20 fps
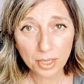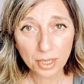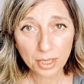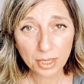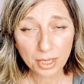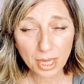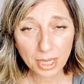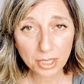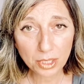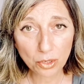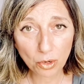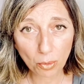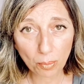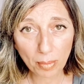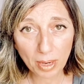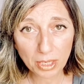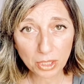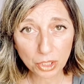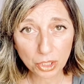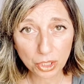that's not
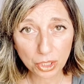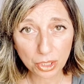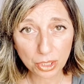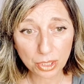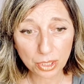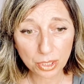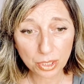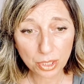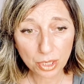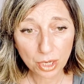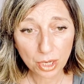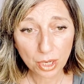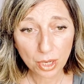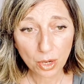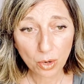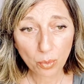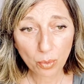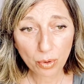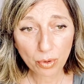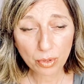mentioned.
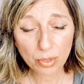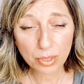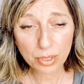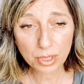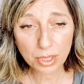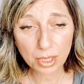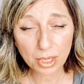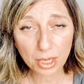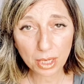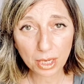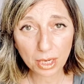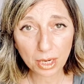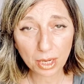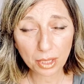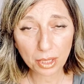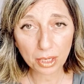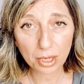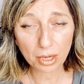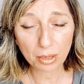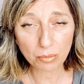Whereas in
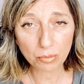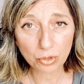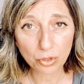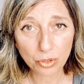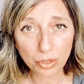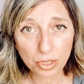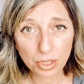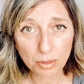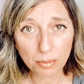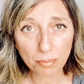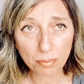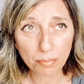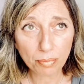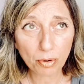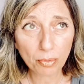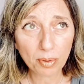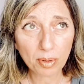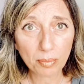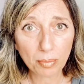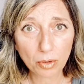other countries, and
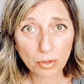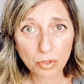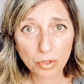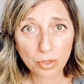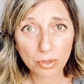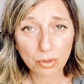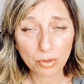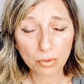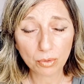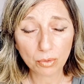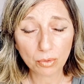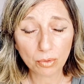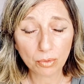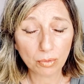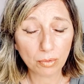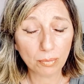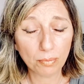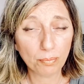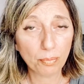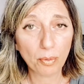probably
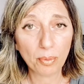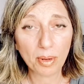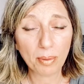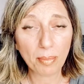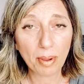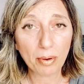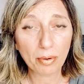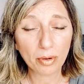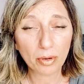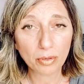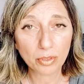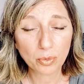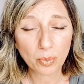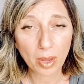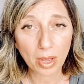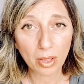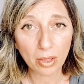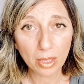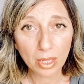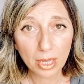America as
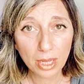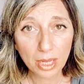well,